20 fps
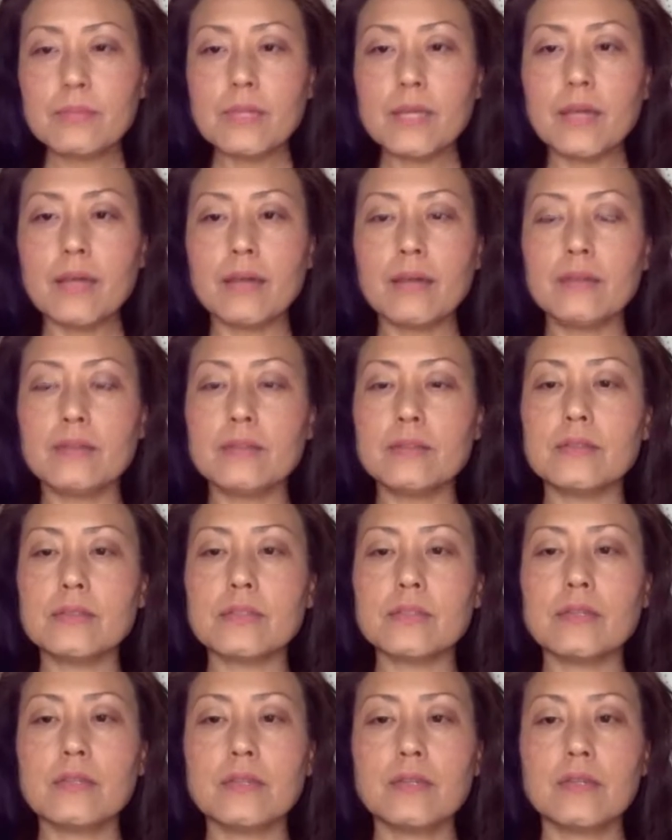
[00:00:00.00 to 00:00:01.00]
And
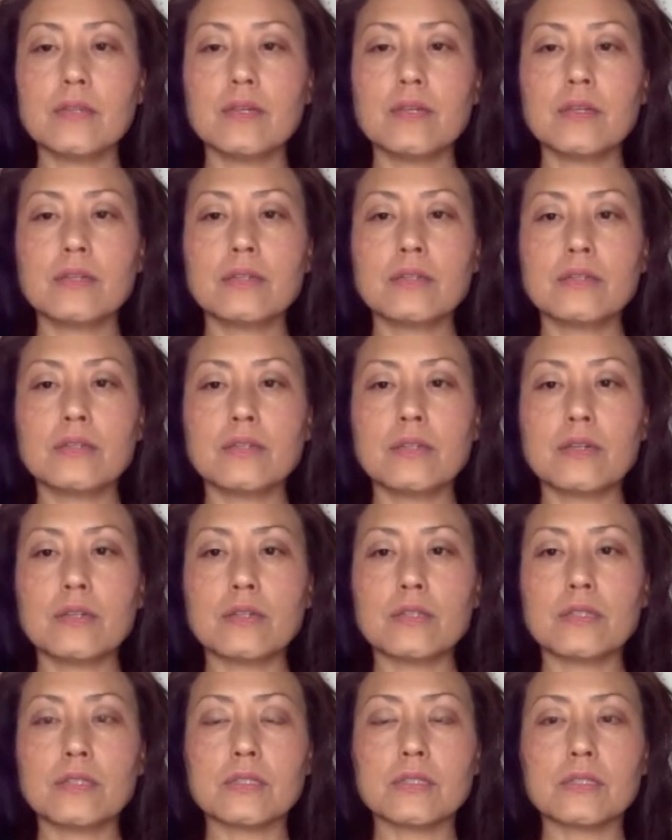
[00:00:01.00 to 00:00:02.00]

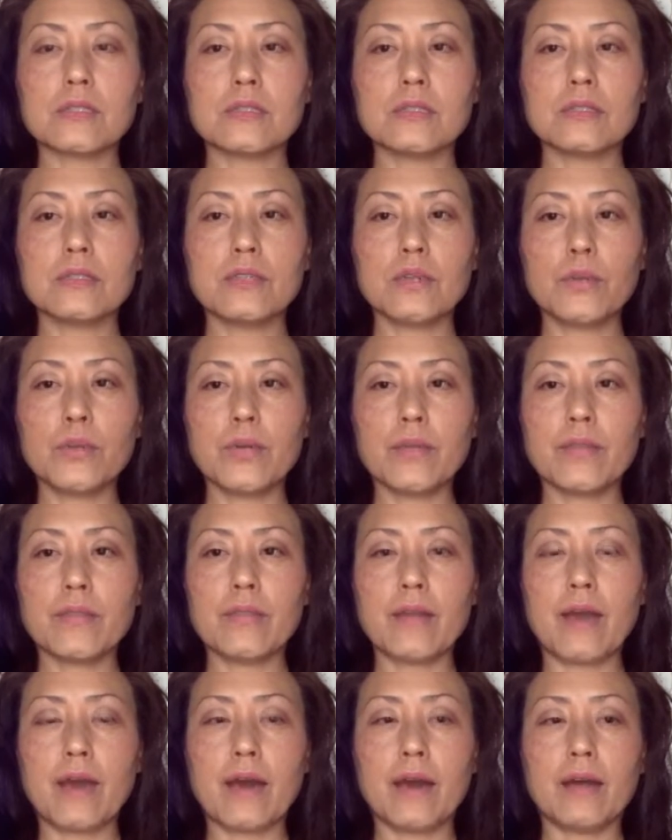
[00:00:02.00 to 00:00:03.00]
just knowing
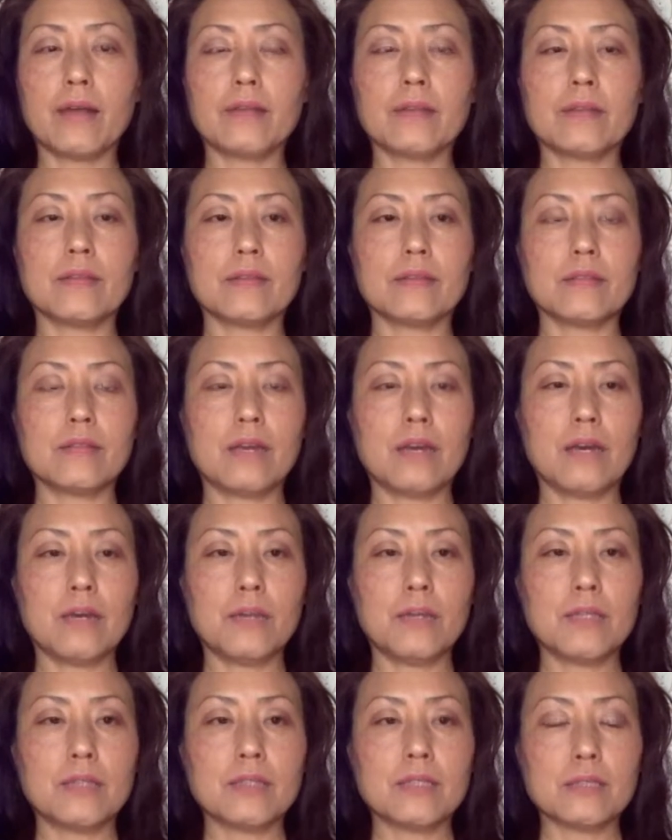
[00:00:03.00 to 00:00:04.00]
that time
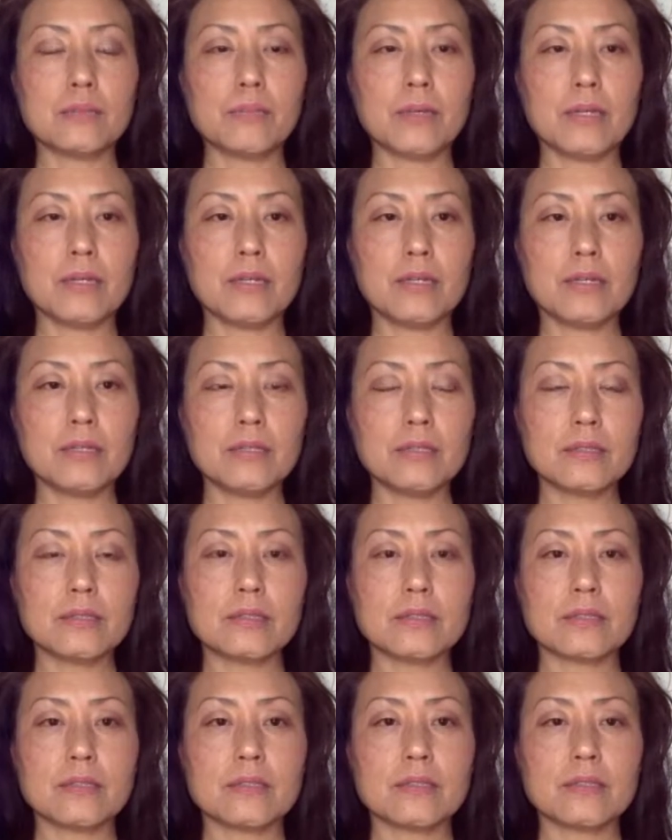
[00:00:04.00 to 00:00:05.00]
and
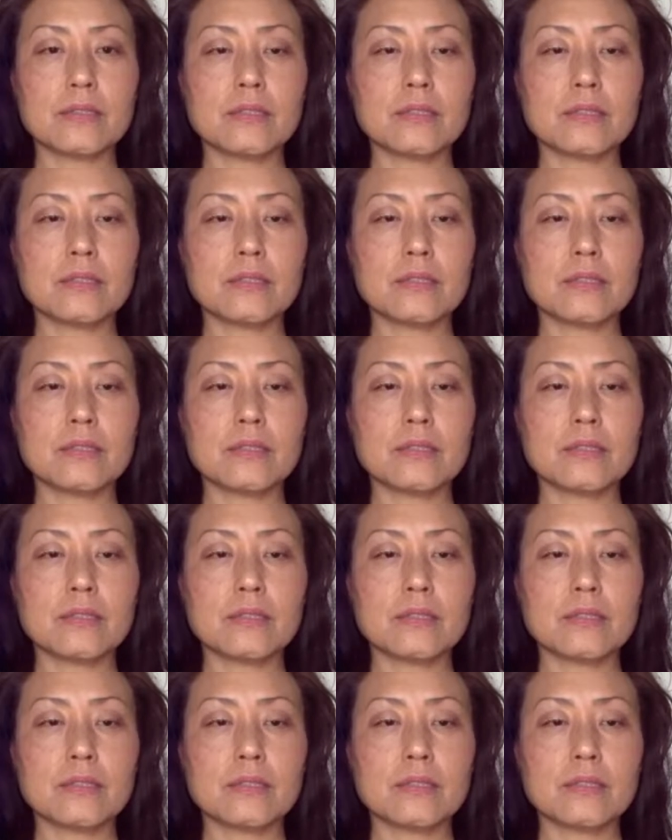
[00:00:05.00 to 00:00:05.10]
space